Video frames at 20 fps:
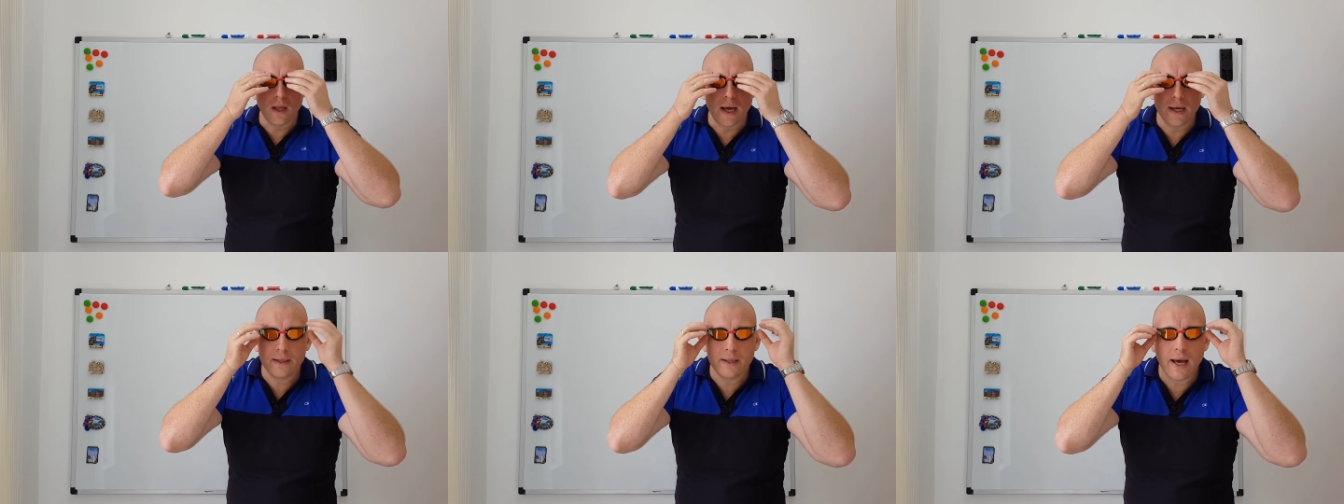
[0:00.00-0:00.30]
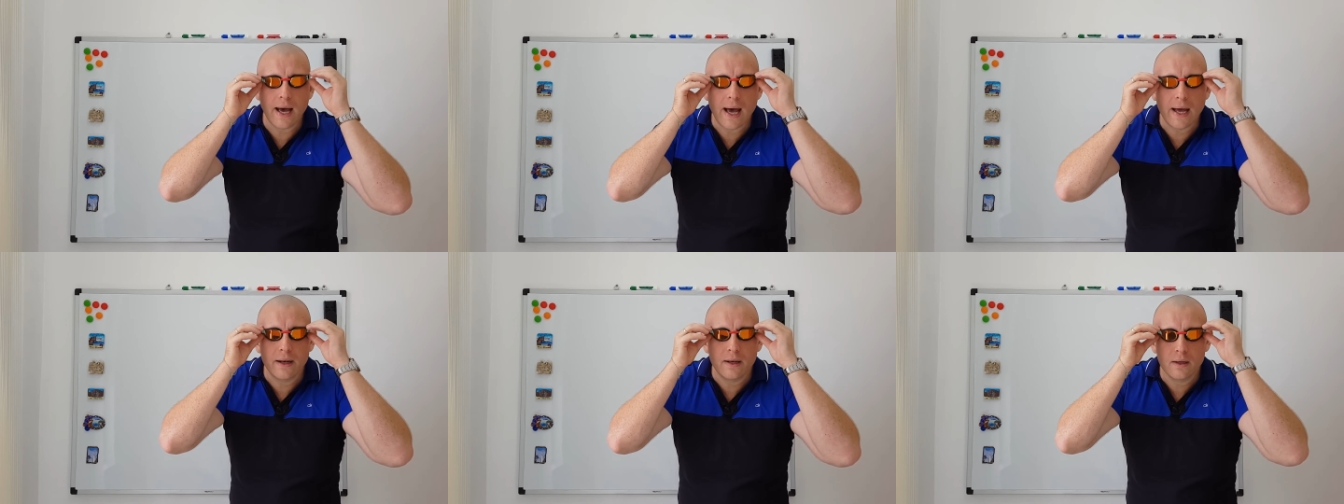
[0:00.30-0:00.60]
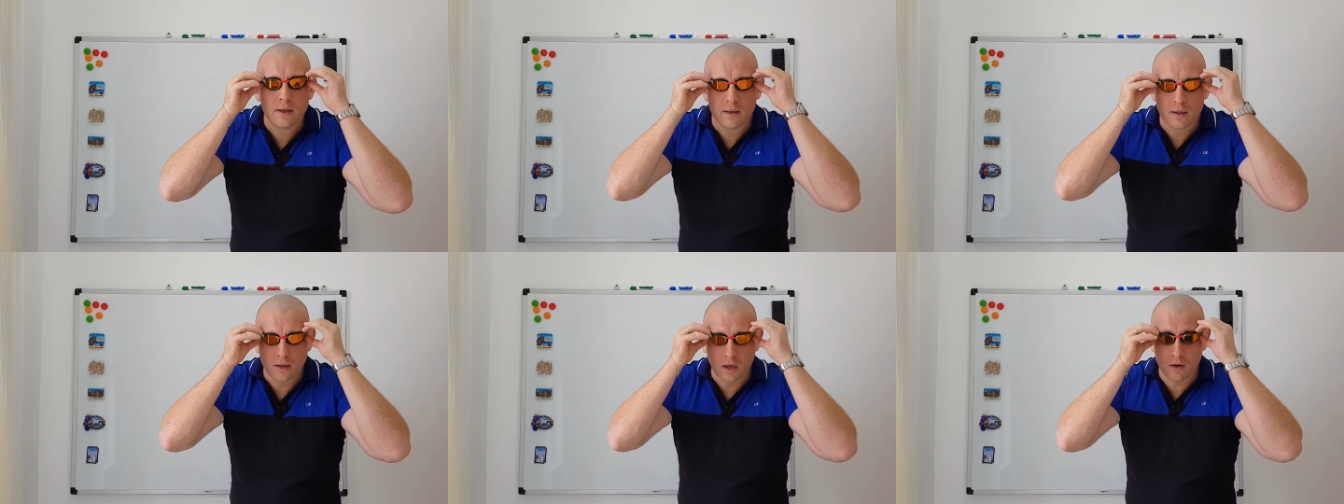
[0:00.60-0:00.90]
like
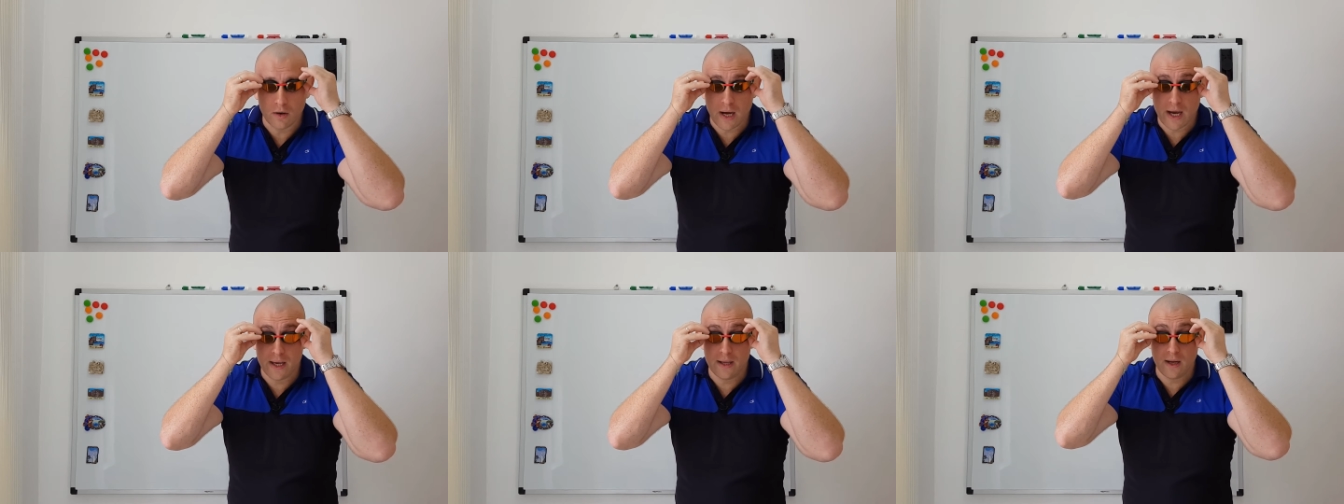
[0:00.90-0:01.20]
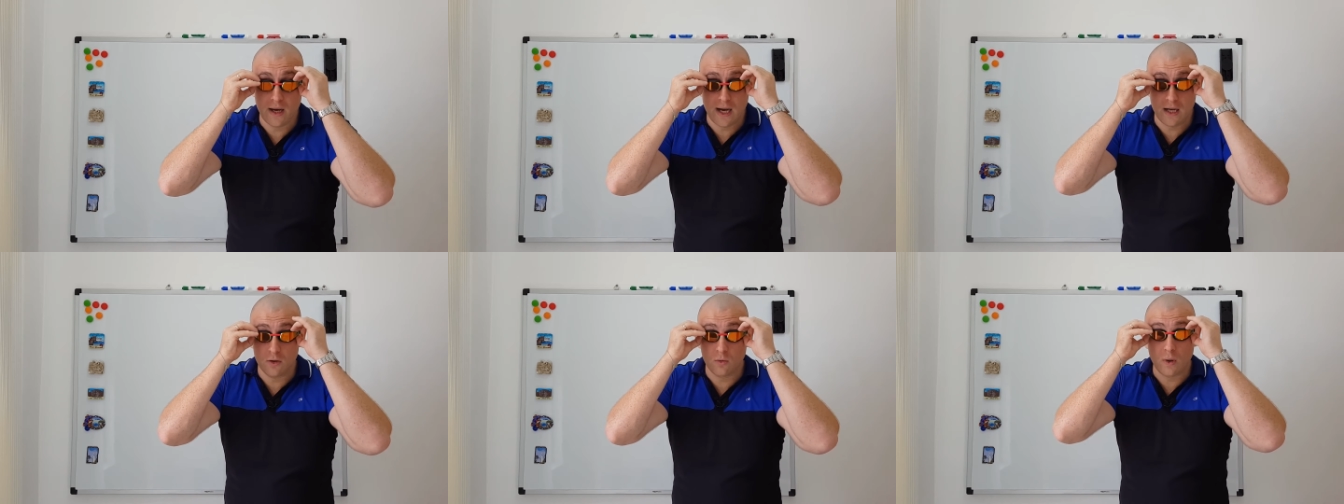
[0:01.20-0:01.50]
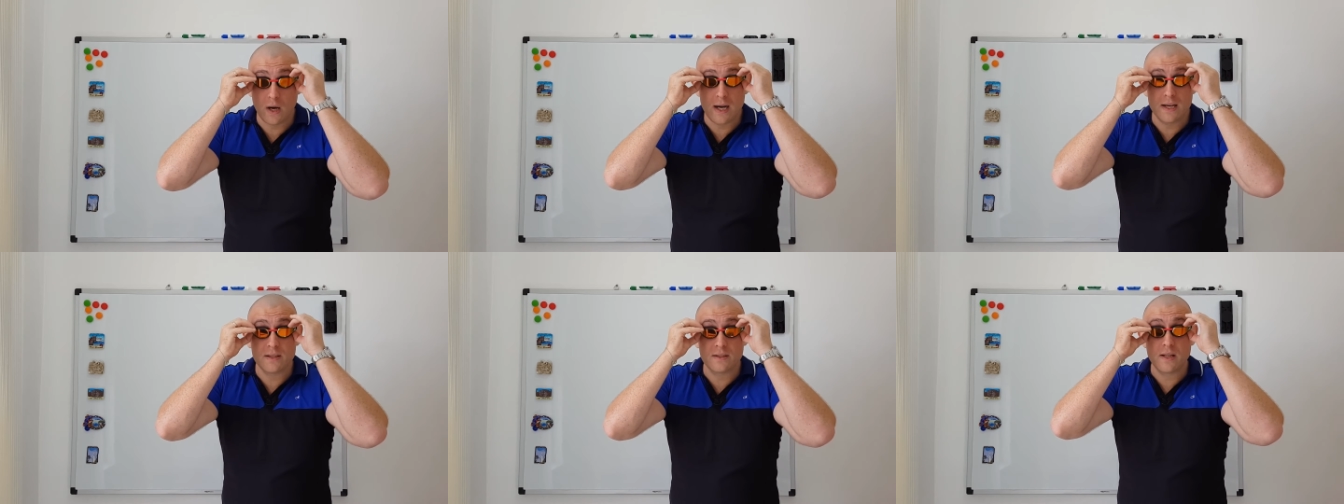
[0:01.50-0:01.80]
that, all right?
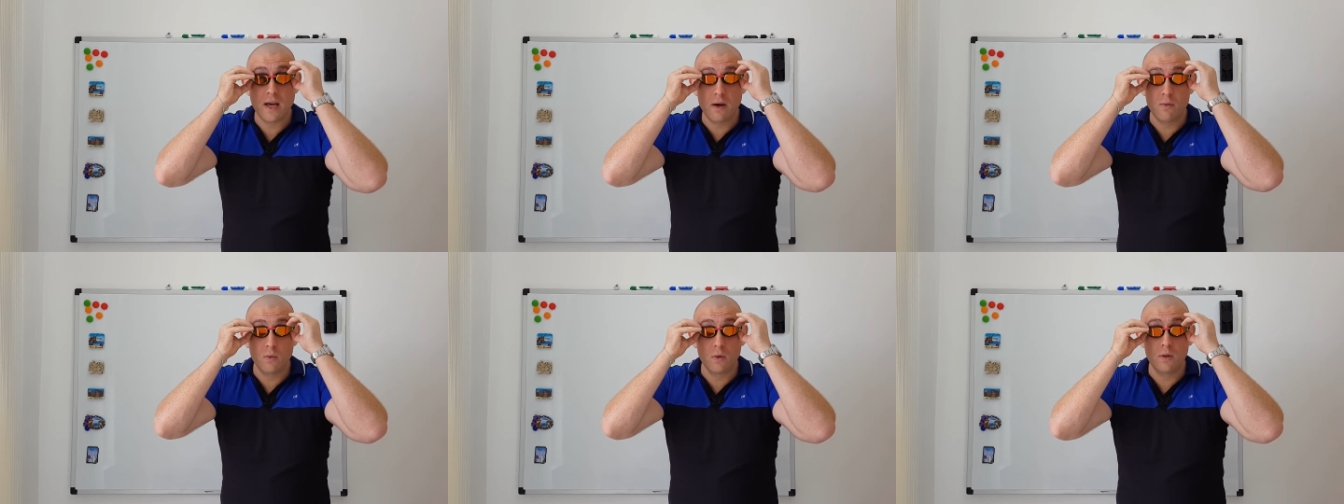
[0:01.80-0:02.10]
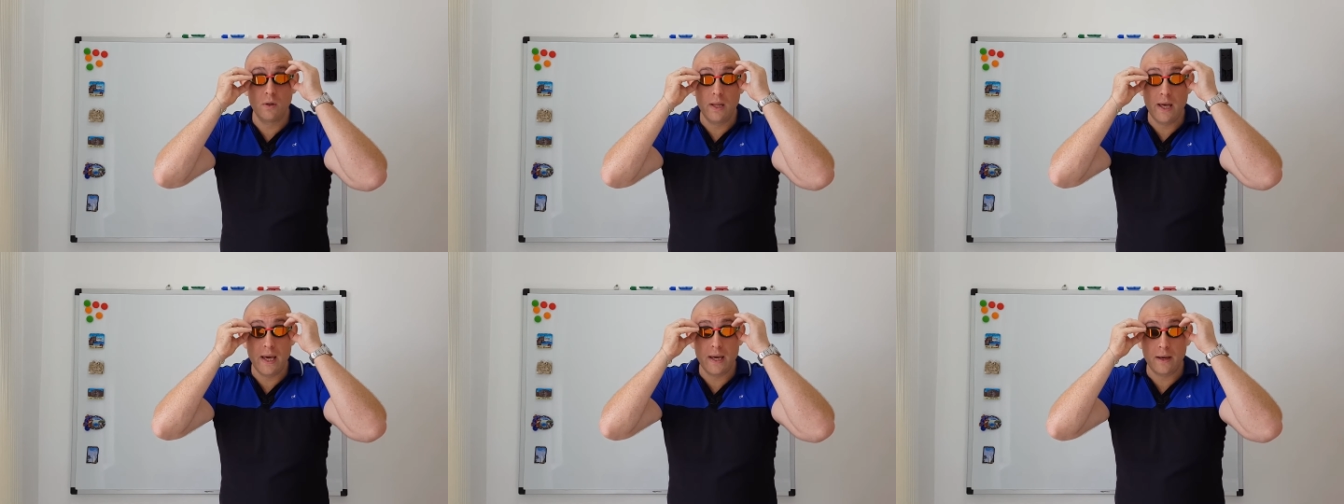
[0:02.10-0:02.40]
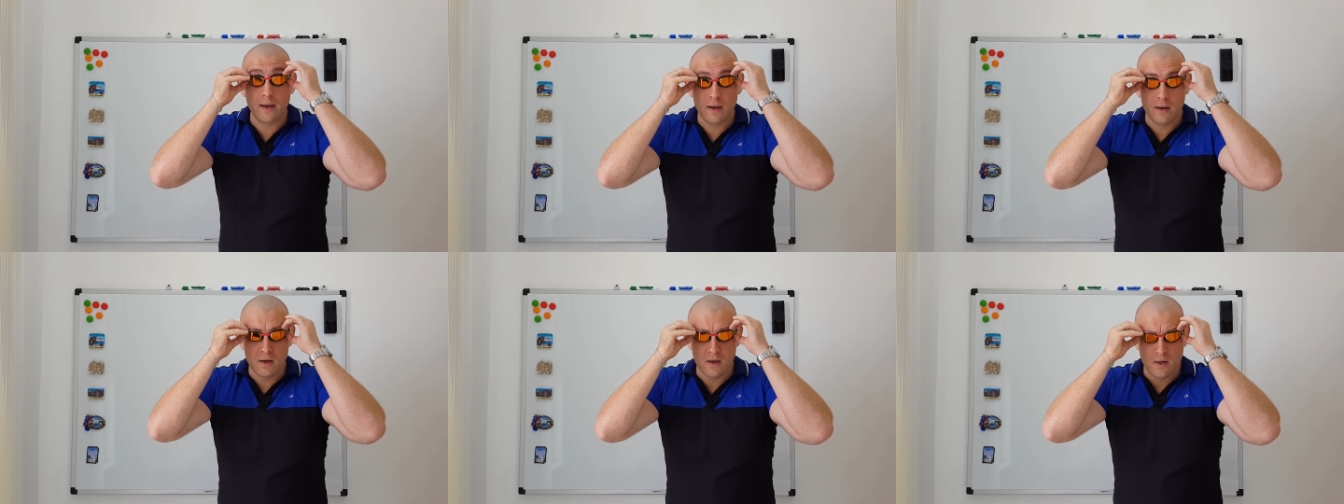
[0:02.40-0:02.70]
Otherwise they will
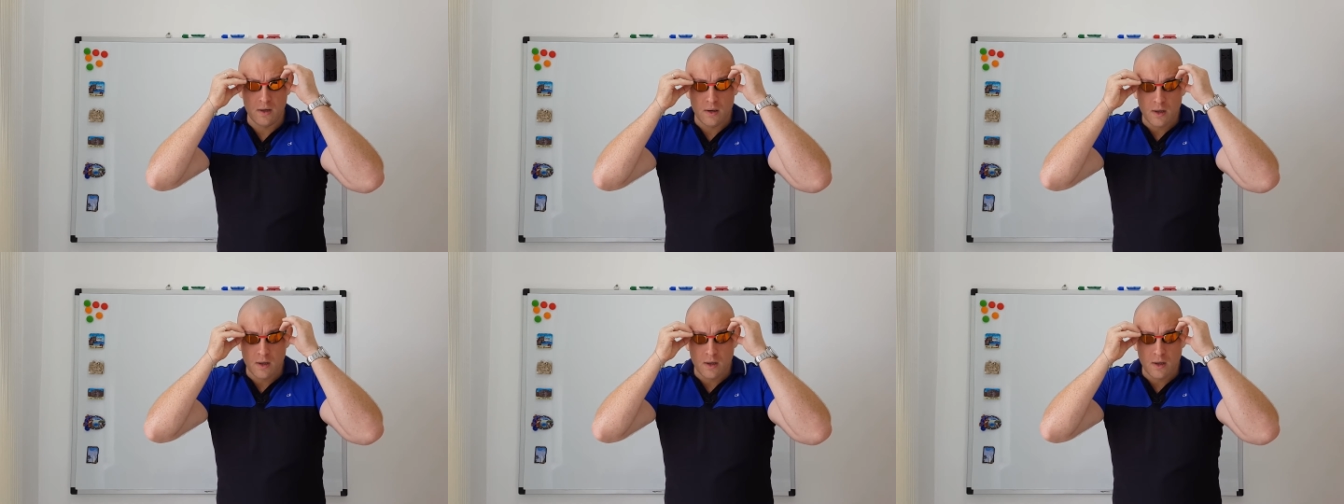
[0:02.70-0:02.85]
leak.